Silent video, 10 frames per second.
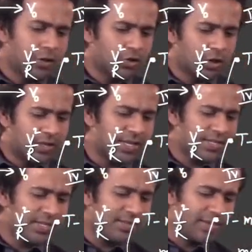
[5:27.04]
So
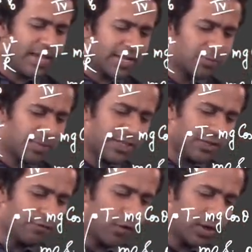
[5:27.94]
this is the
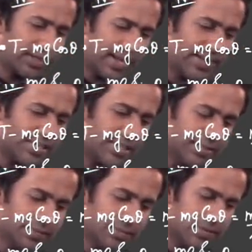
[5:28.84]
expression for
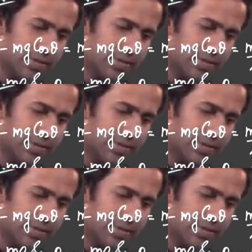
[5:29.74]
tension